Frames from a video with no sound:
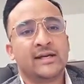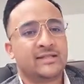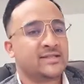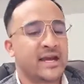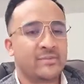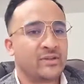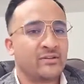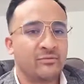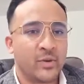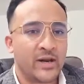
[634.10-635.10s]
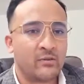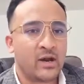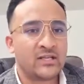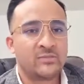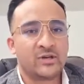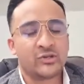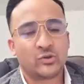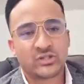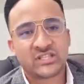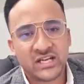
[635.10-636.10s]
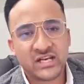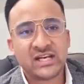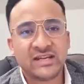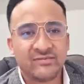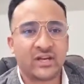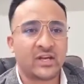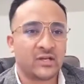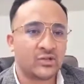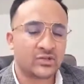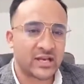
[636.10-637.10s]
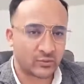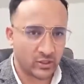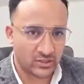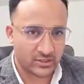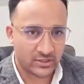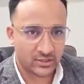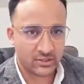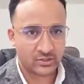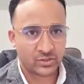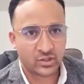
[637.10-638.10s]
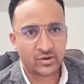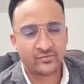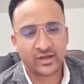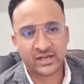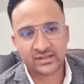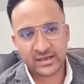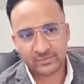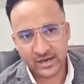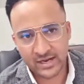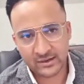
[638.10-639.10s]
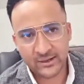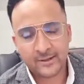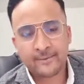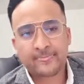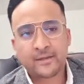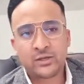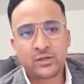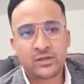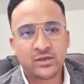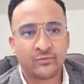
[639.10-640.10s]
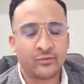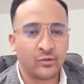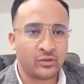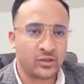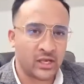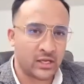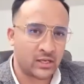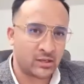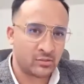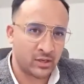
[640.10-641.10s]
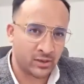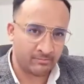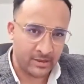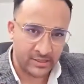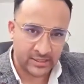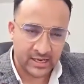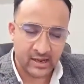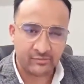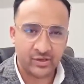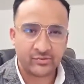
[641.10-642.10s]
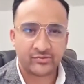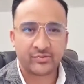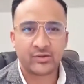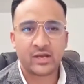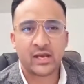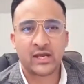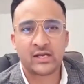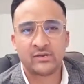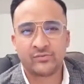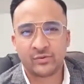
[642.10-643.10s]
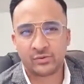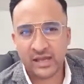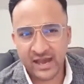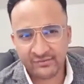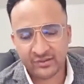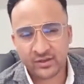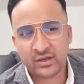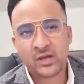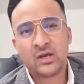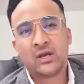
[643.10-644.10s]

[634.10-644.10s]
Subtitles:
it's the same thing for 190 because you're still living in New South Wales. So don't forget that part. If you think you're going to meet the caveats, and if you have the